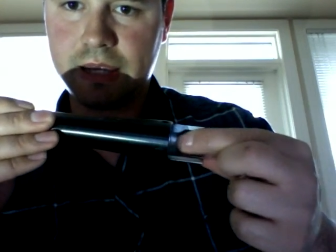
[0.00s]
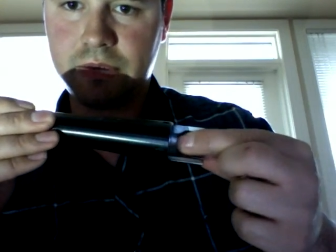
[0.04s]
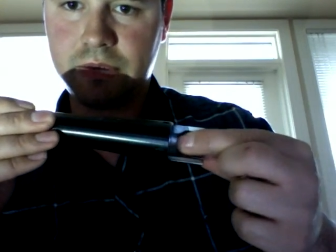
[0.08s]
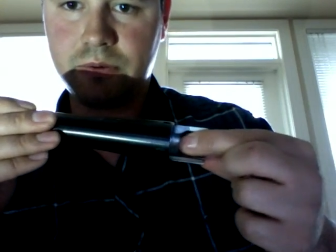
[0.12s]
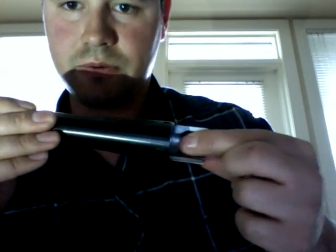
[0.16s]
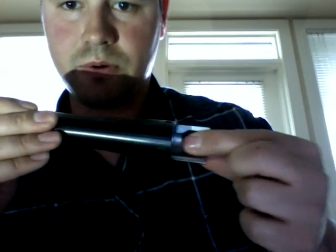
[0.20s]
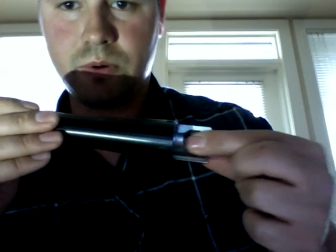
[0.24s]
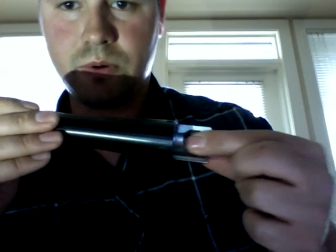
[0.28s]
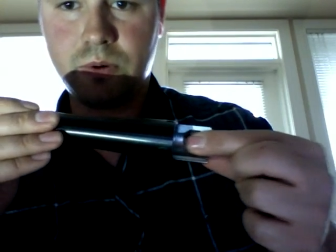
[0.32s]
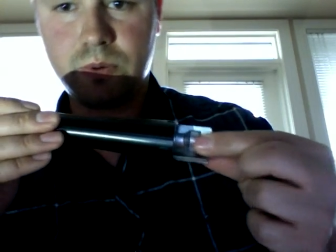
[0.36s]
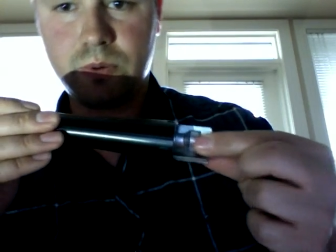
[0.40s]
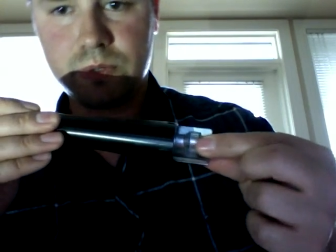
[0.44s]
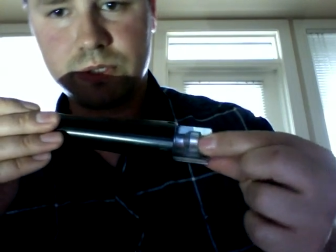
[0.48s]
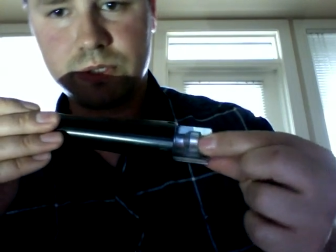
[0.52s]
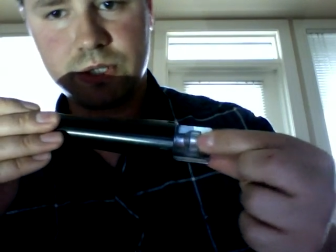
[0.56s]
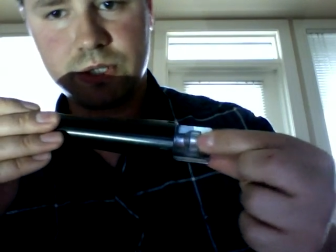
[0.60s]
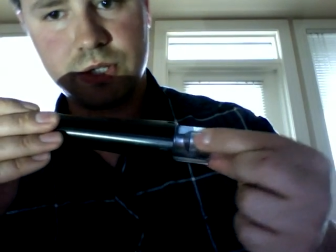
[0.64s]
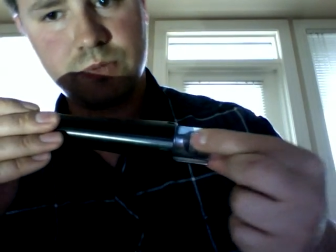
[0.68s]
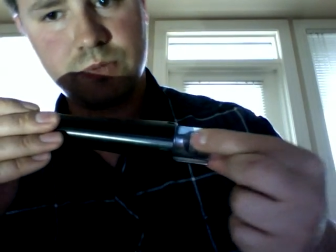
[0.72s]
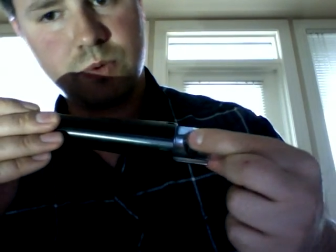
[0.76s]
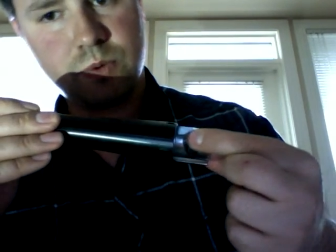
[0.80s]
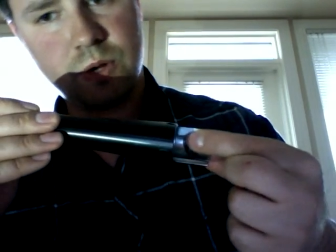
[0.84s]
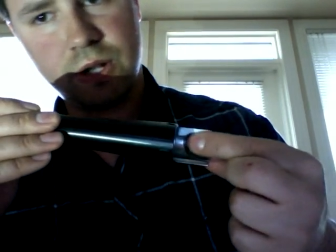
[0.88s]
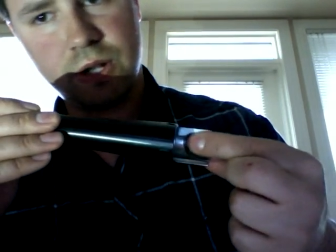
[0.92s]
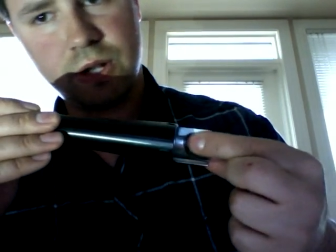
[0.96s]
you always
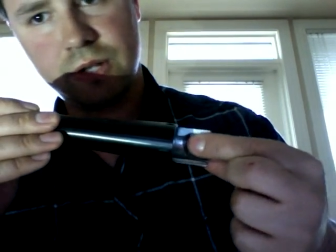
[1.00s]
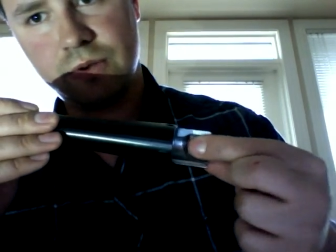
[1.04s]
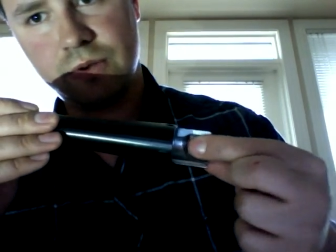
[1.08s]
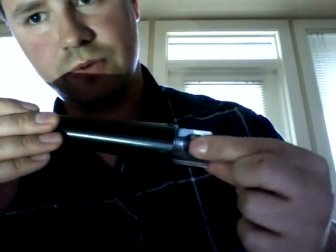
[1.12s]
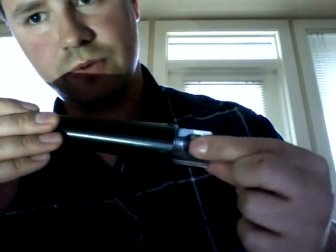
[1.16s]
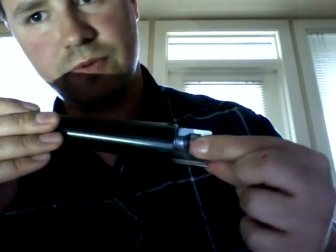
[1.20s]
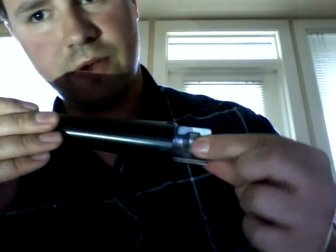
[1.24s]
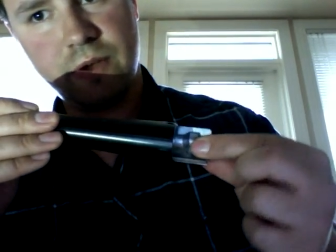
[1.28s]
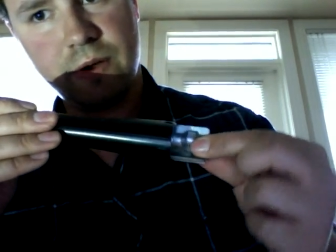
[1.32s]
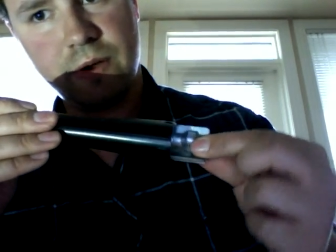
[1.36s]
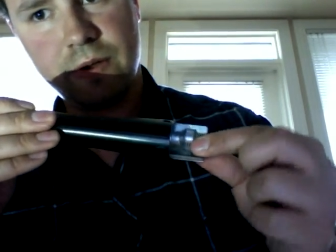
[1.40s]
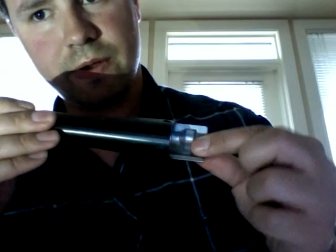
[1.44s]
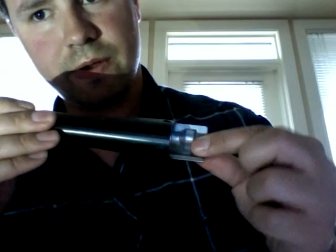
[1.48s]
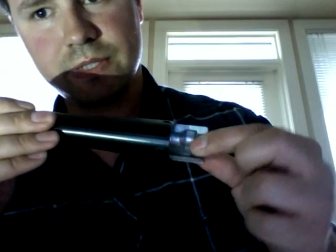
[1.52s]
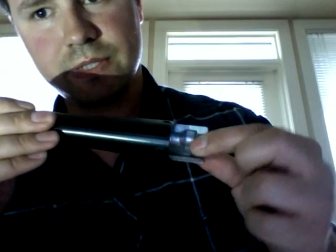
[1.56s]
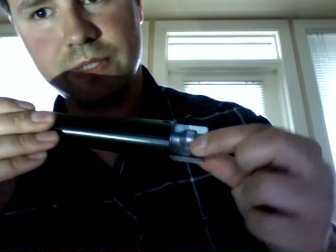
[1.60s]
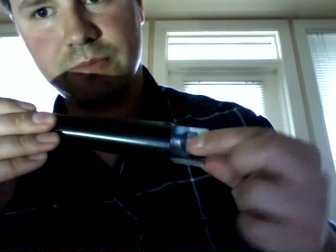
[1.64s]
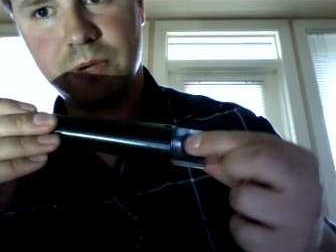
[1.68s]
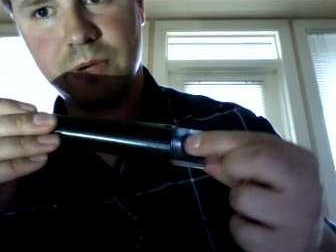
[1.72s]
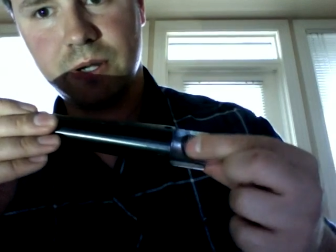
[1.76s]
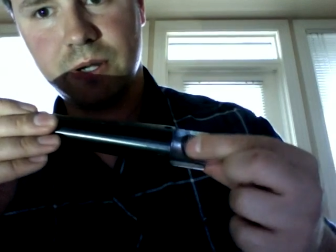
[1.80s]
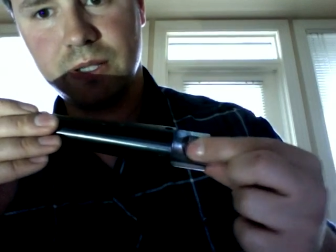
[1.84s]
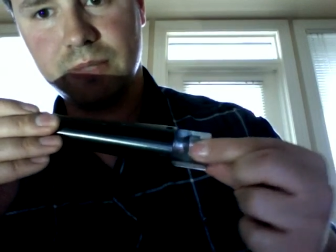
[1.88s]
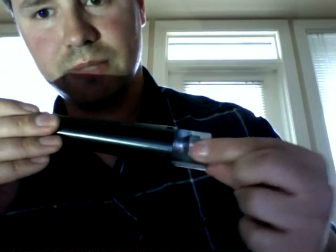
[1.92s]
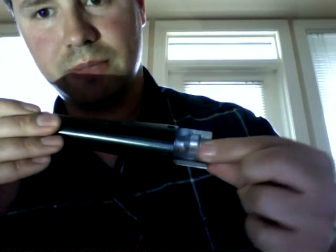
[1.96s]
just want to do very
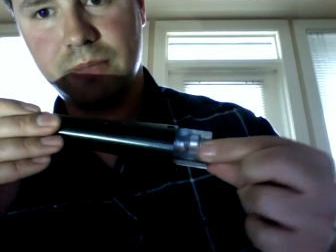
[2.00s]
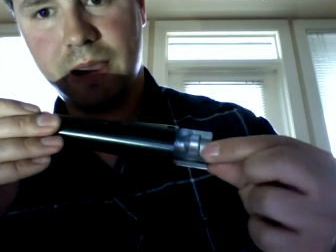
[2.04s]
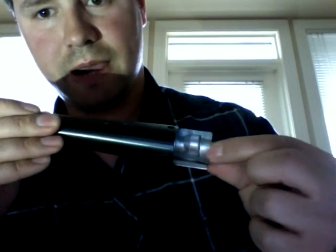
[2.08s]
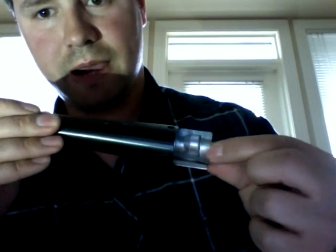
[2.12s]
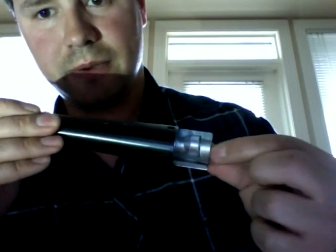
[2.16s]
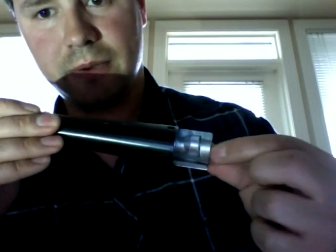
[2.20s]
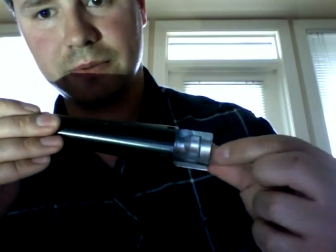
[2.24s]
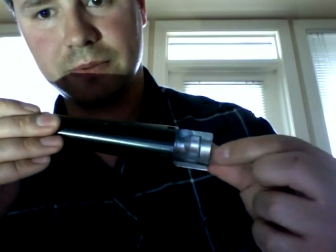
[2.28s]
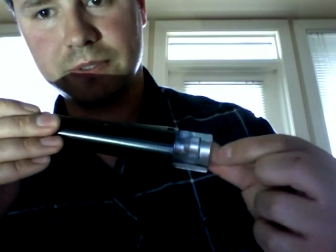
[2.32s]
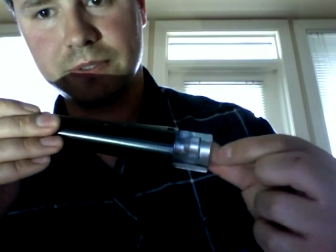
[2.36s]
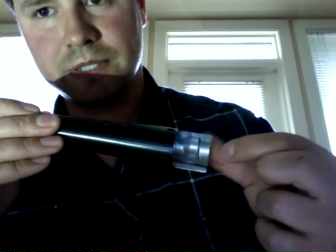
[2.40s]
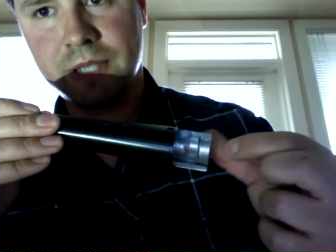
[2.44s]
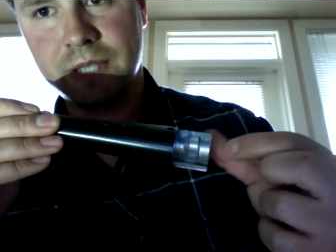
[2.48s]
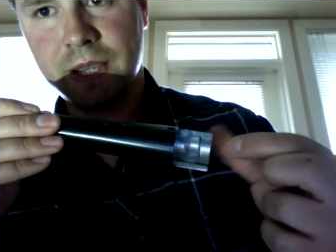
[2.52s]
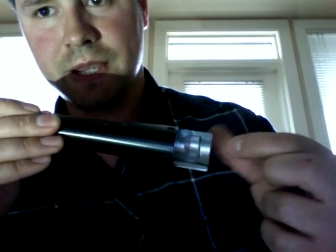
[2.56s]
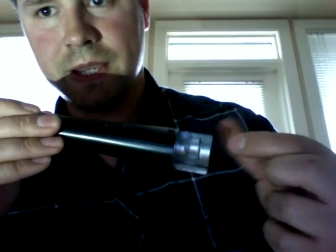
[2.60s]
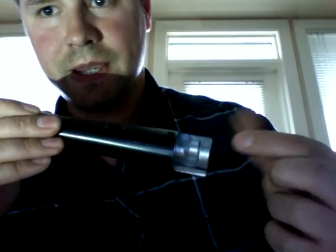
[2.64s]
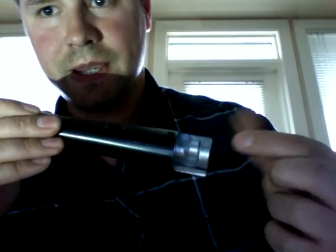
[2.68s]
small amounts.